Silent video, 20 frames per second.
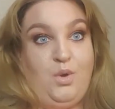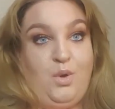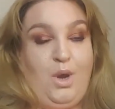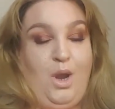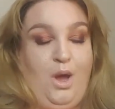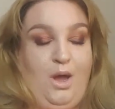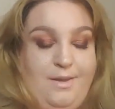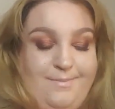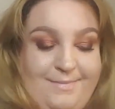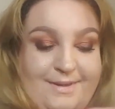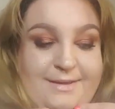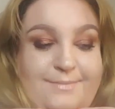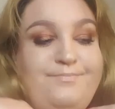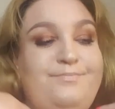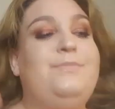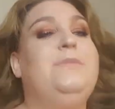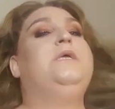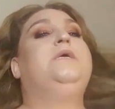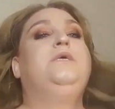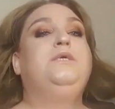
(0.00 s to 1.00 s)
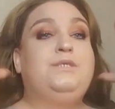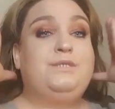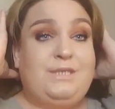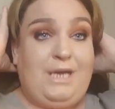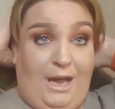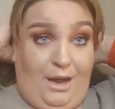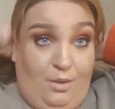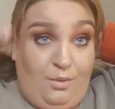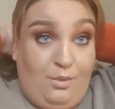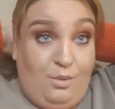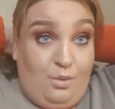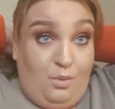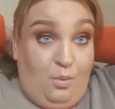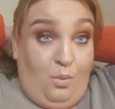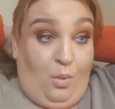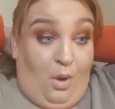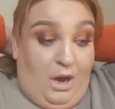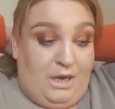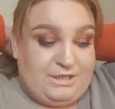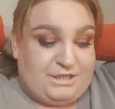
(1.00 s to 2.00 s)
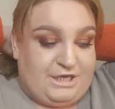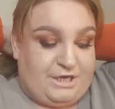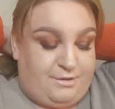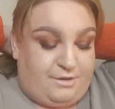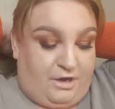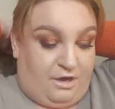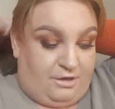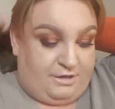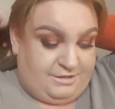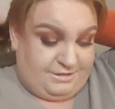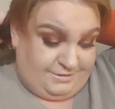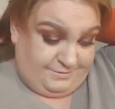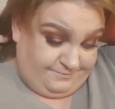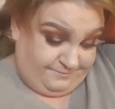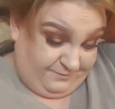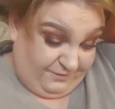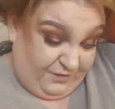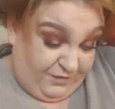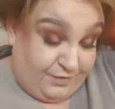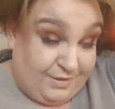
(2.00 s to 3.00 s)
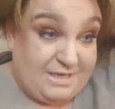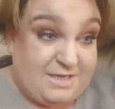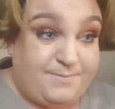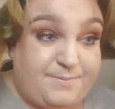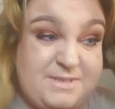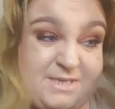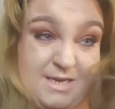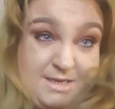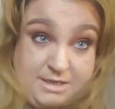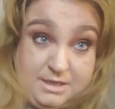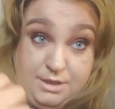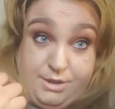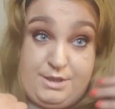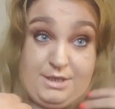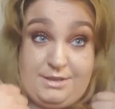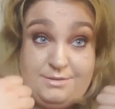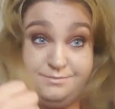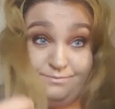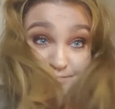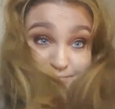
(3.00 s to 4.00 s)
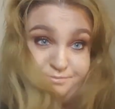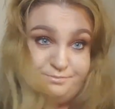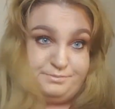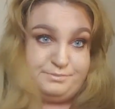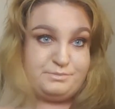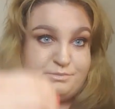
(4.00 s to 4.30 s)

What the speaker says: look like me. So what I do, guys, for this particular thing,